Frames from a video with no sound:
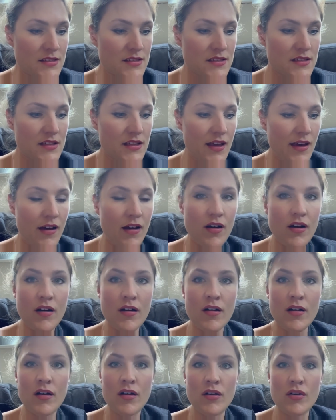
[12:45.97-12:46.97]
that
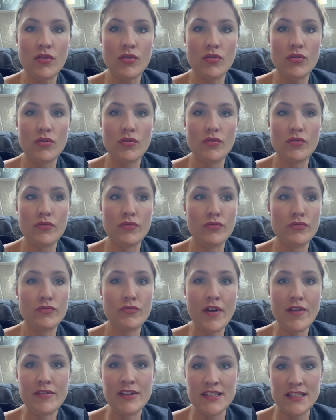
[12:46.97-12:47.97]
are
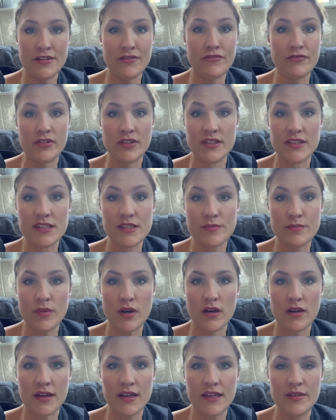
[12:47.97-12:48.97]
very different to
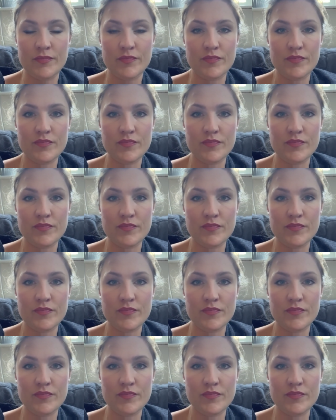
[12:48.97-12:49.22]
my